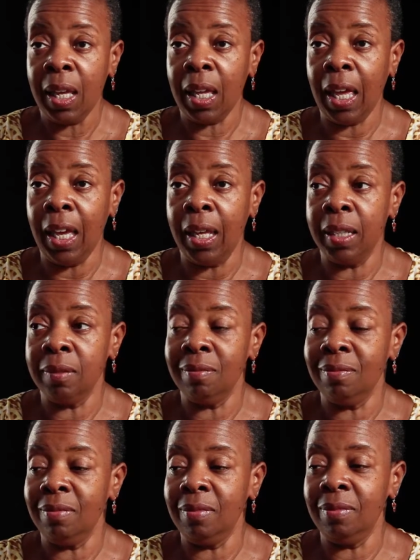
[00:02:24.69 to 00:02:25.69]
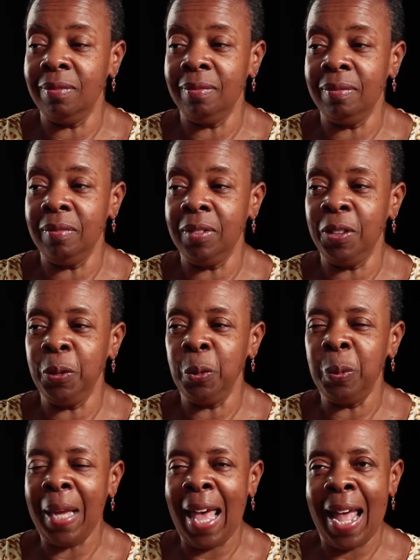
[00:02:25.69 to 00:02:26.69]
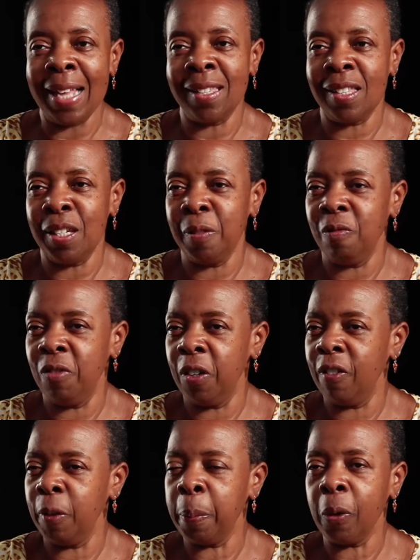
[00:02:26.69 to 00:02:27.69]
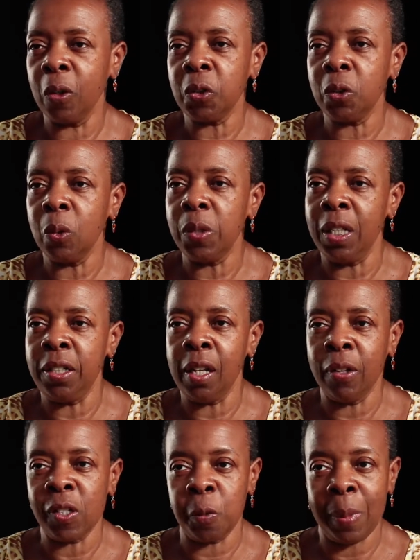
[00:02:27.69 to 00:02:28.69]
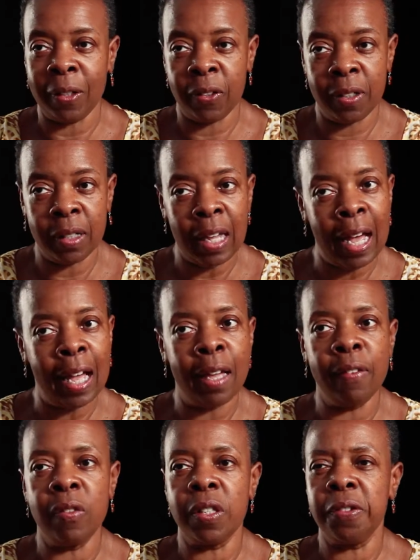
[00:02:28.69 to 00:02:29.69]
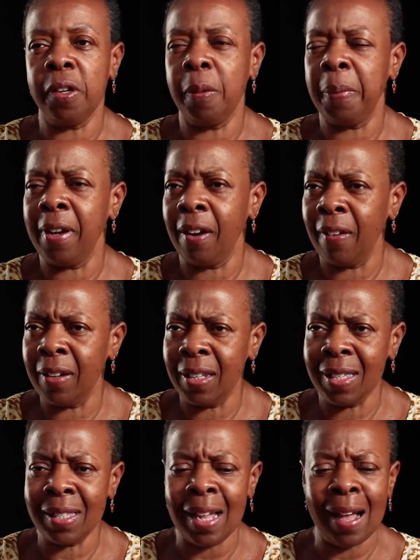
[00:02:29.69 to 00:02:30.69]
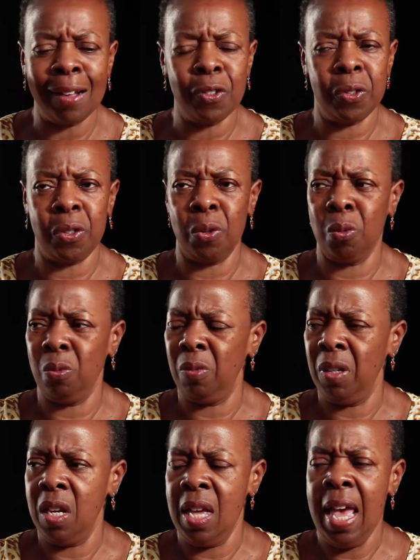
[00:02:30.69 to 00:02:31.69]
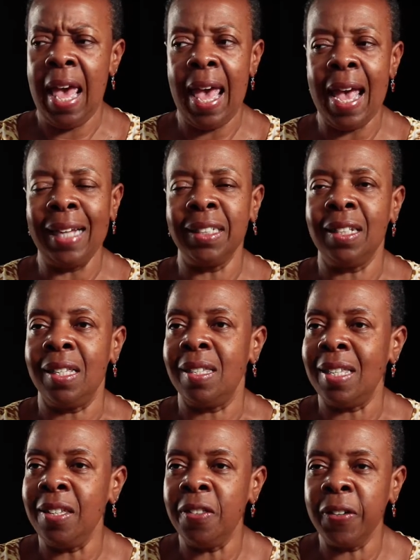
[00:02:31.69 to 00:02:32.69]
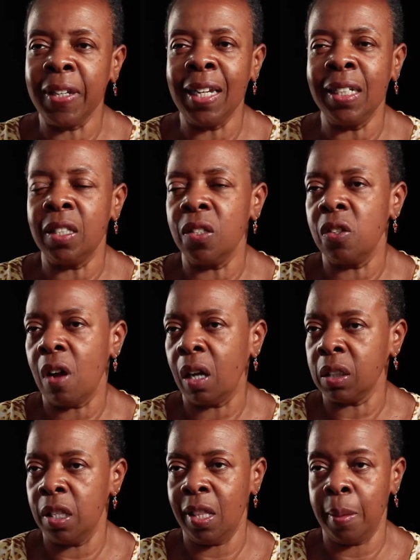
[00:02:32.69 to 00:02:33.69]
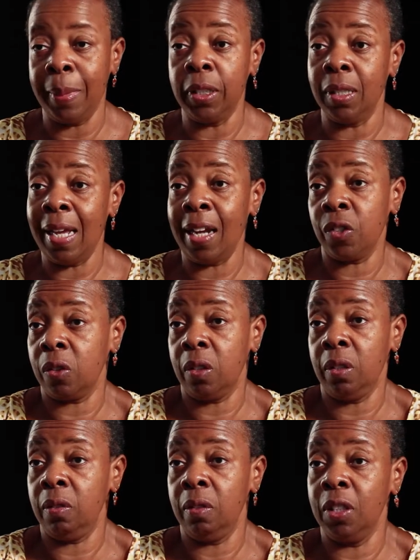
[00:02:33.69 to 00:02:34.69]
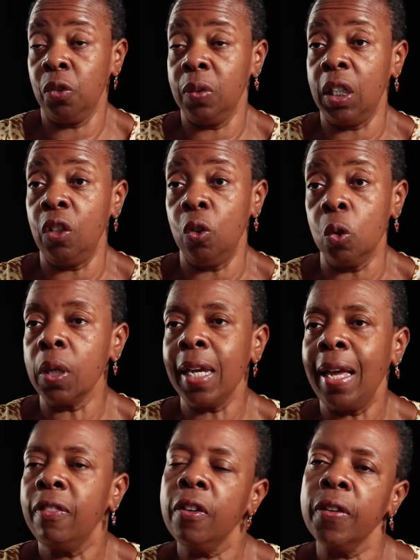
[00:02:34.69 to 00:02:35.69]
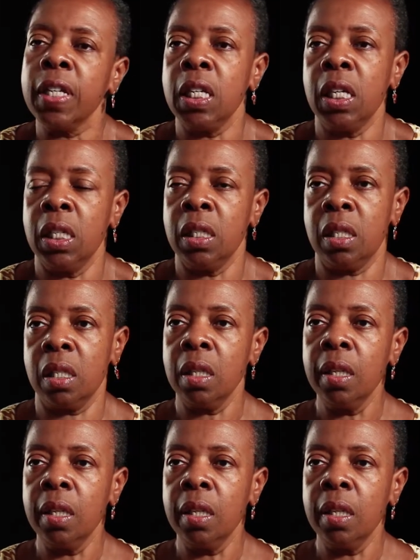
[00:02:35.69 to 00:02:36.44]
and you ask them very personal details about their lives and their parenting styles. You ask to see their kids and talk to them and to actually literally look at their kids.